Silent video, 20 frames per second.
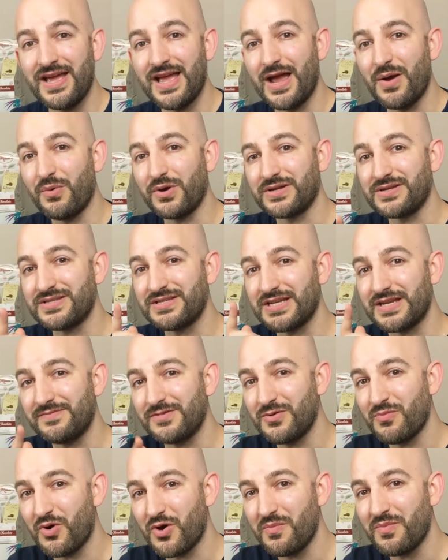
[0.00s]
and we're going to save
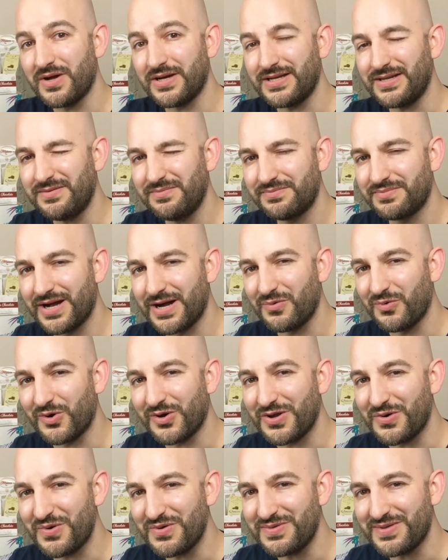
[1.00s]
you more money by
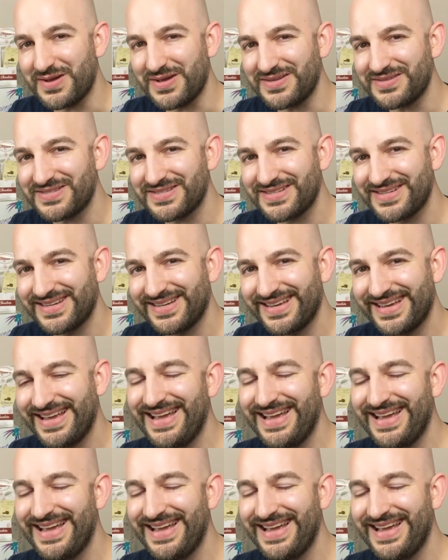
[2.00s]
working with us.